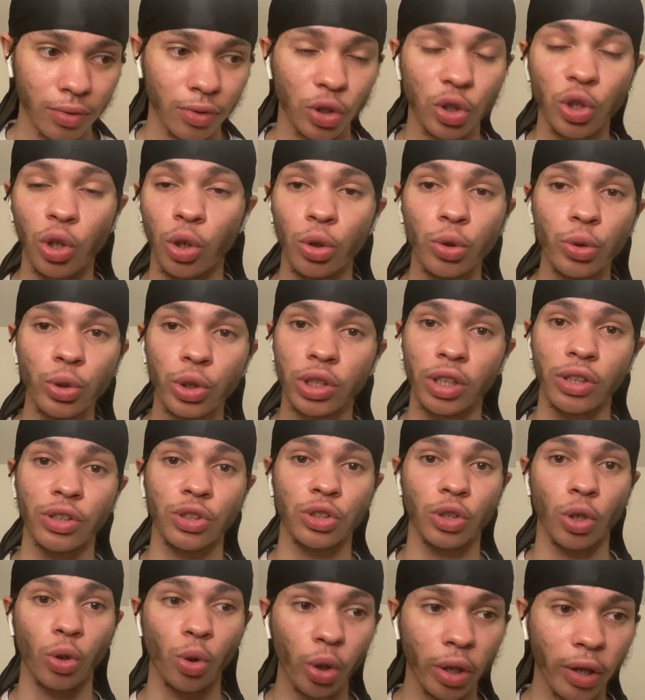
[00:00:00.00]

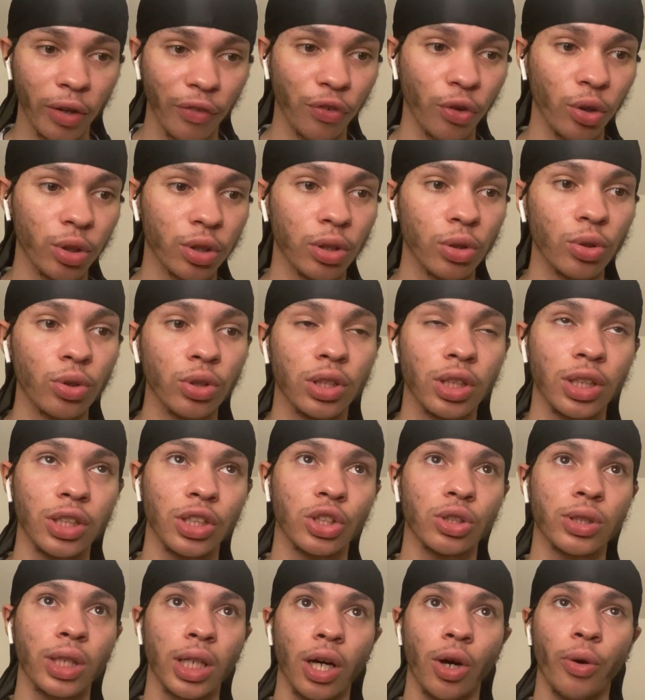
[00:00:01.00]
solutions. You're looking for solutions
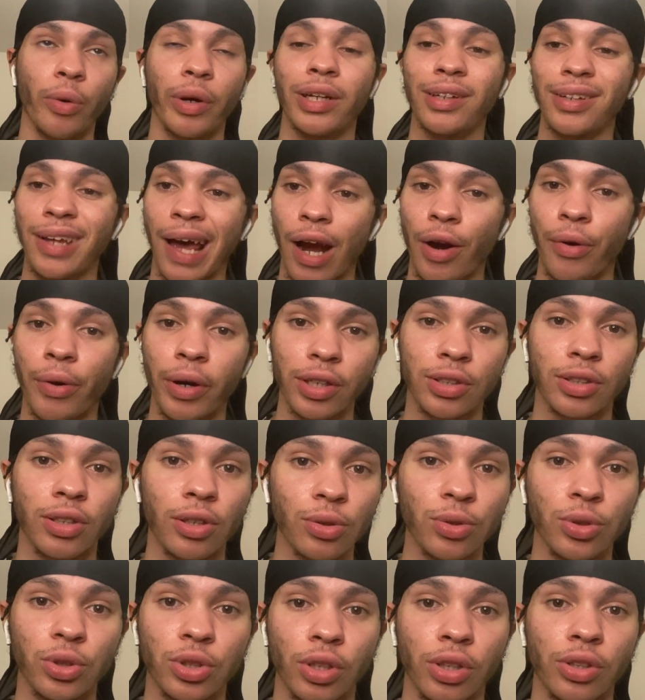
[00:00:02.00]
straight away, direct
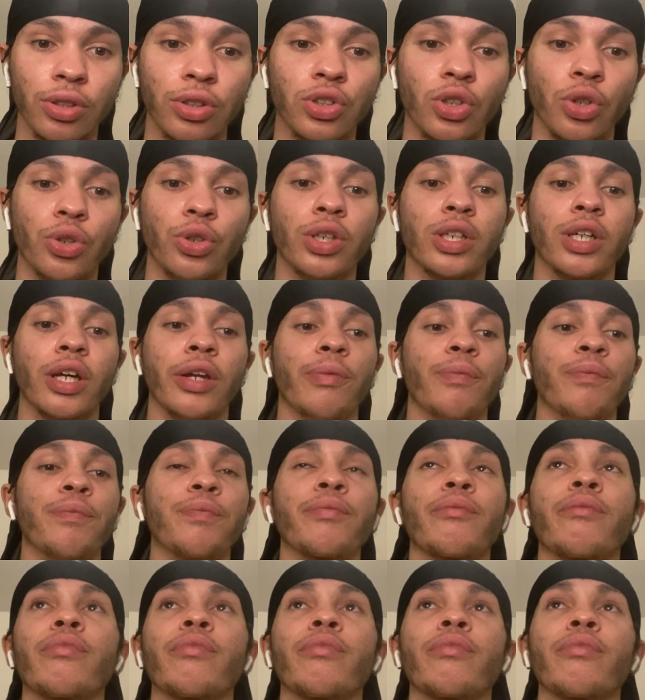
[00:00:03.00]
solutions, so you can